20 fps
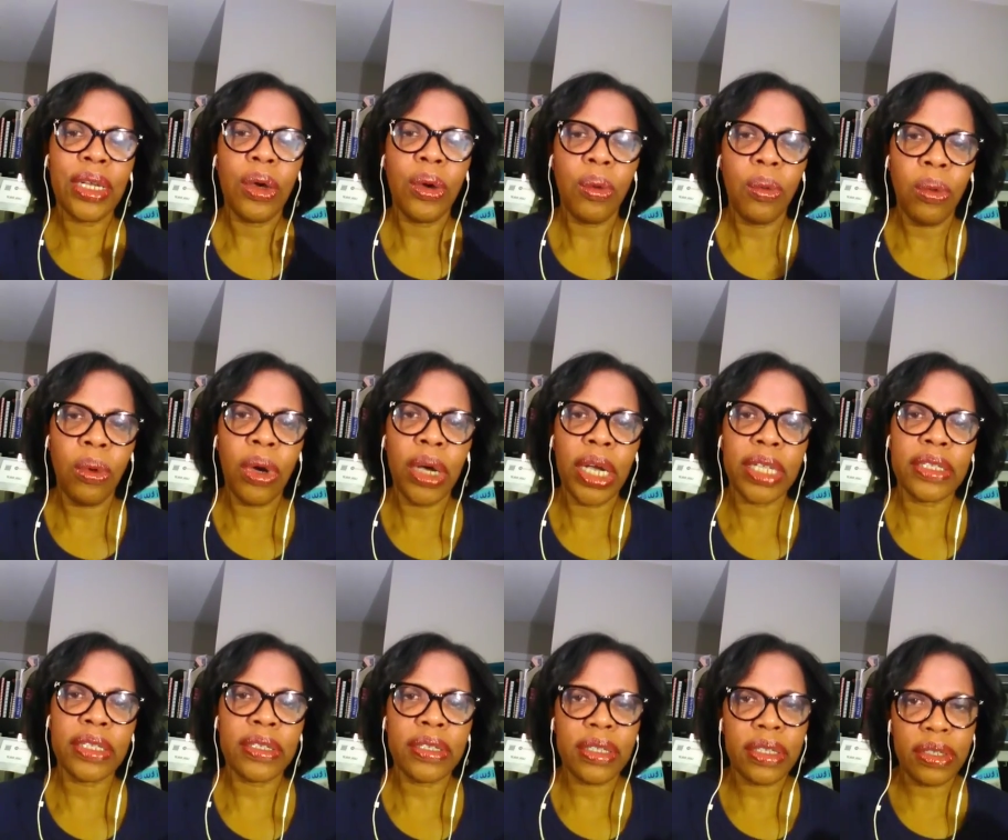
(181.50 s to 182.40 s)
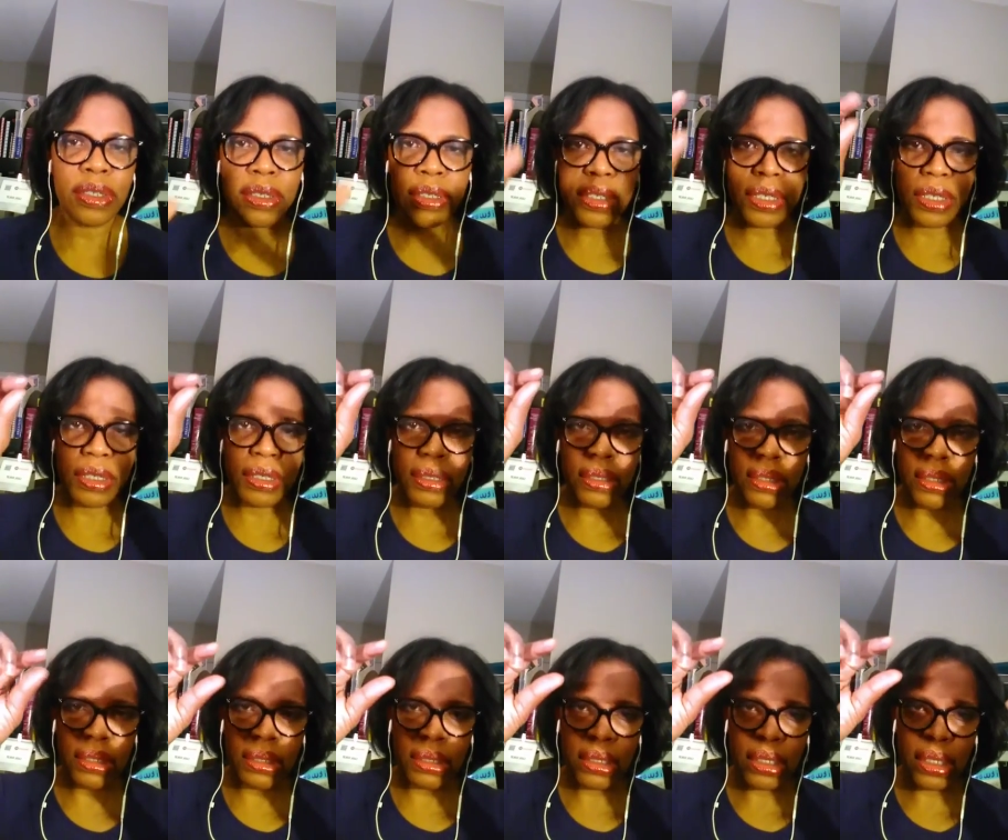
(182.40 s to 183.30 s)
once so that you see the
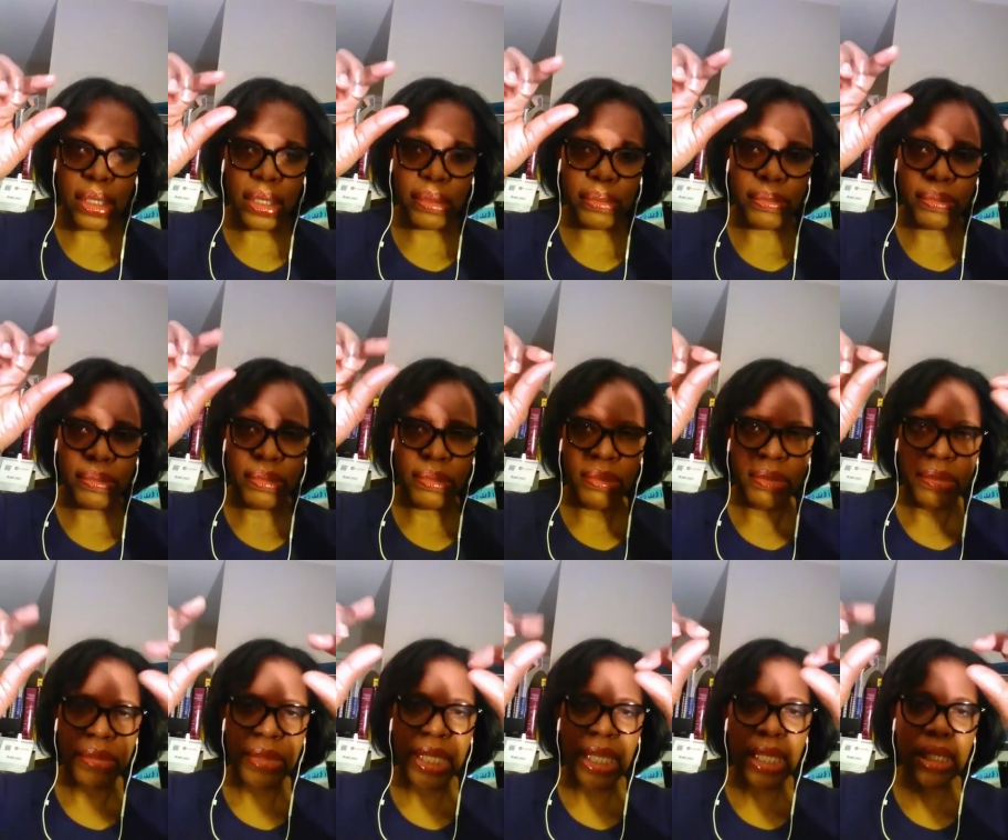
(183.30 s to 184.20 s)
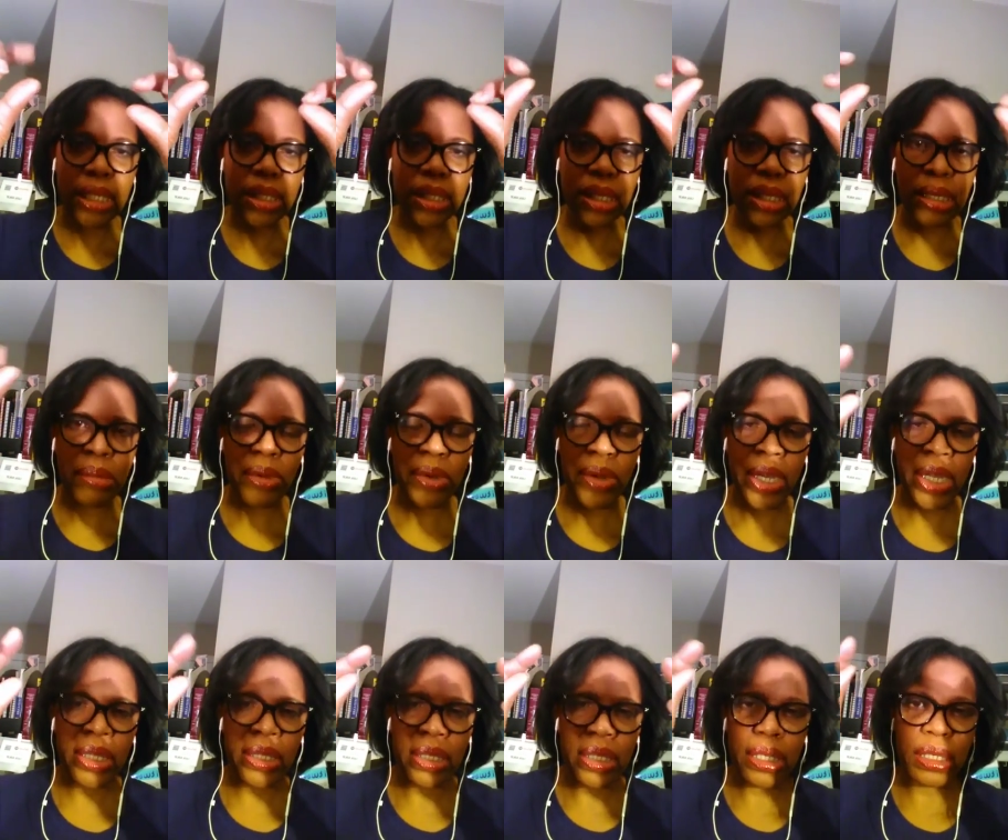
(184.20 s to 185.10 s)
little um, things that come
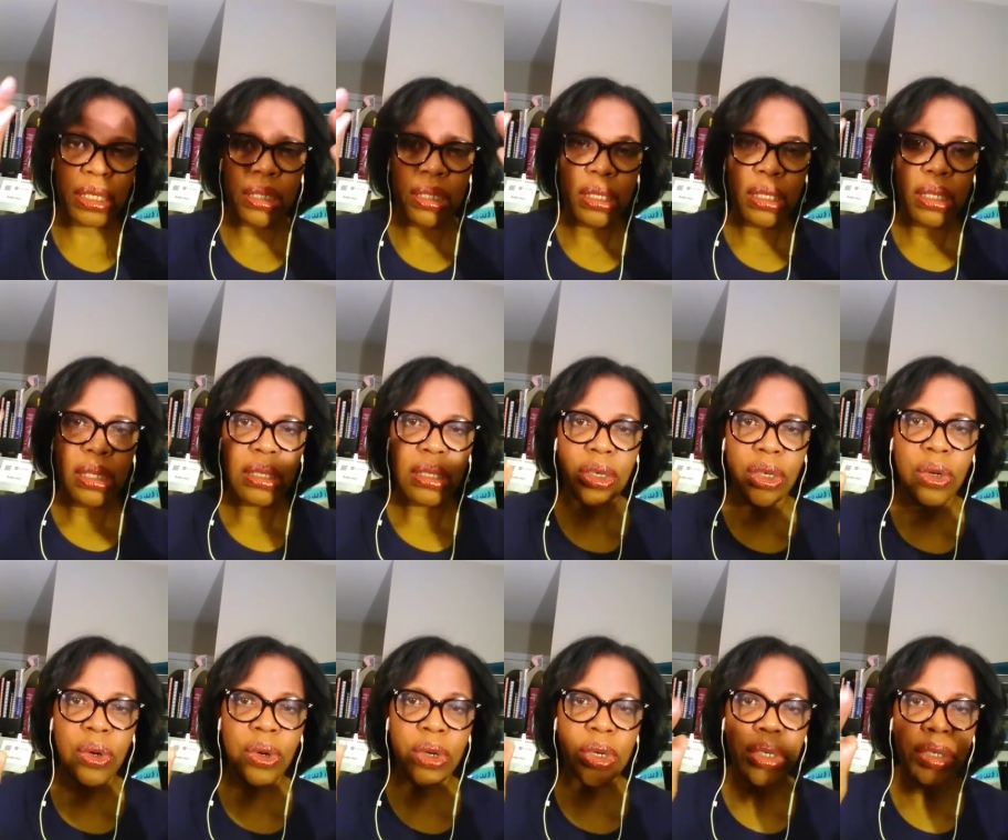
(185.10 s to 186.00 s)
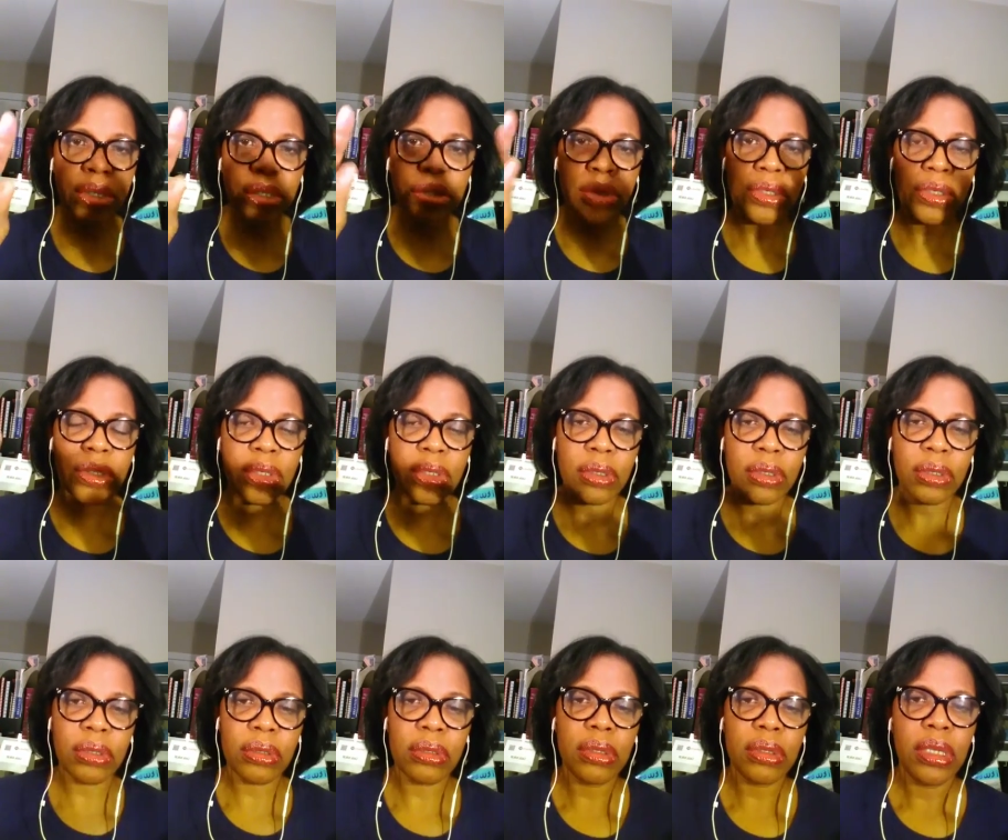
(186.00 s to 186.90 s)
around the, the corners, the
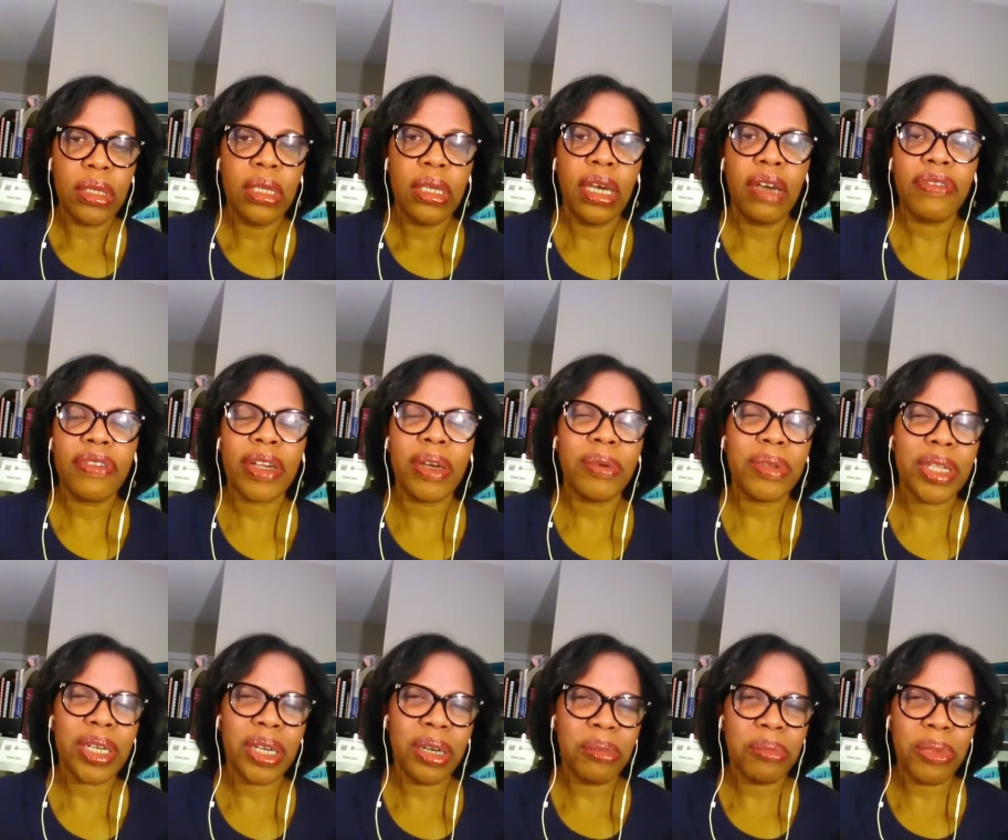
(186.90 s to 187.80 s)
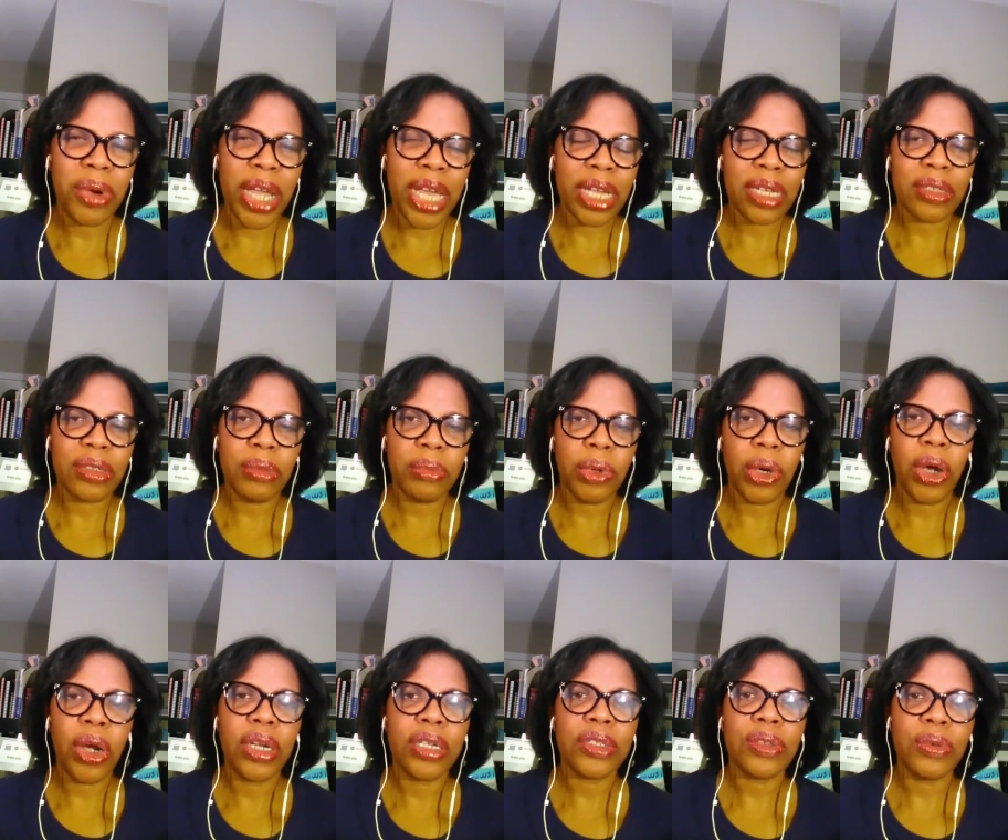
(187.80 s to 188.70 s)
little, I forgot what they call them, brackets or
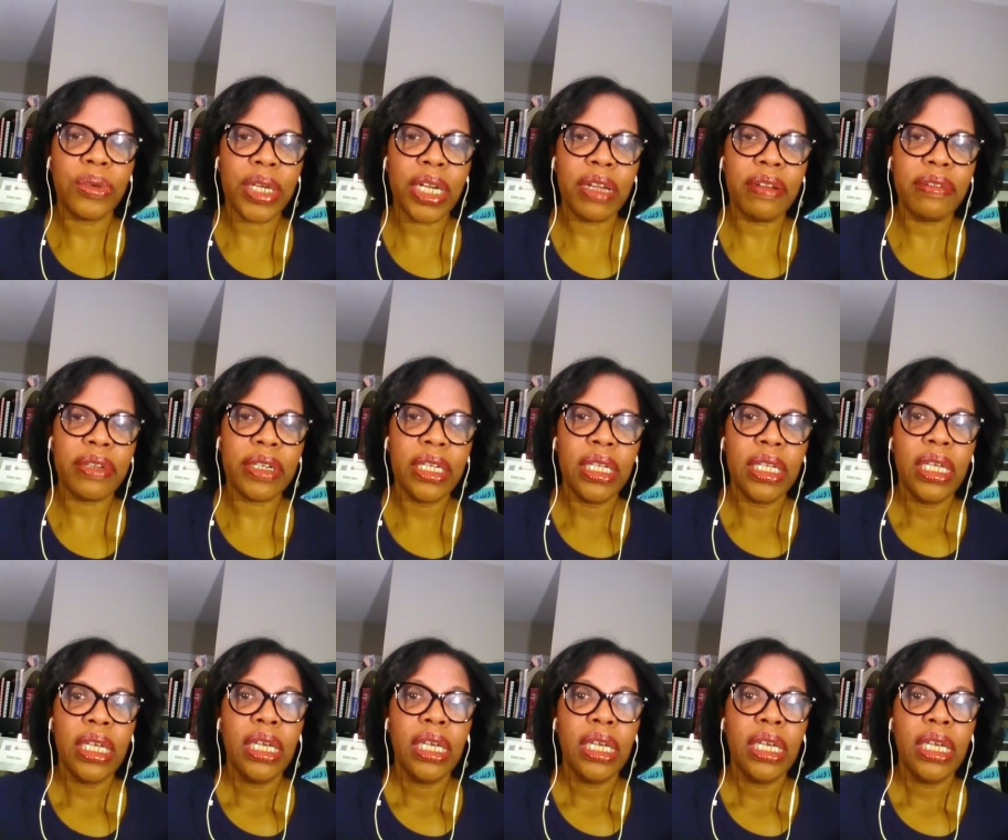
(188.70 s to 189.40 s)
bars or whatever,